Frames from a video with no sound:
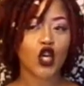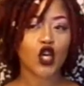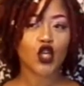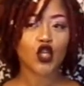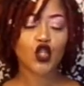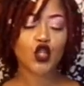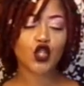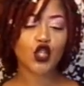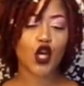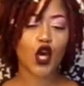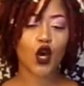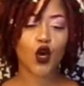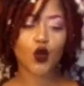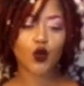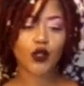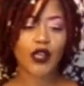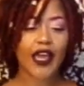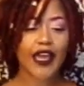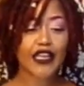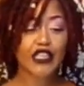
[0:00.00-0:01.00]

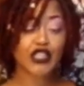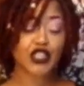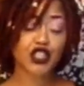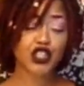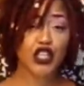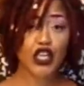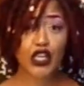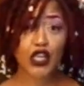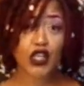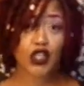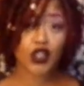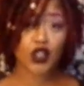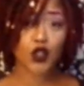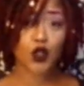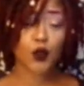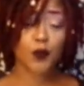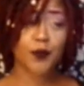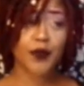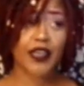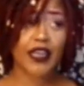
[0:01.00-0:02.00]
like chic a
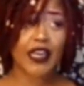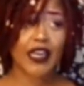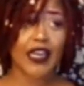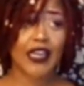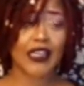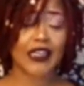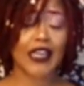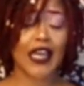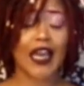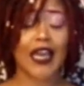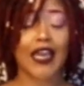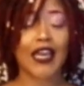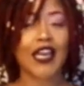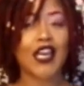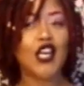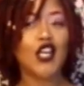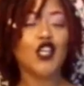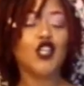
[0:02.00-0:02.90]
little bit, like,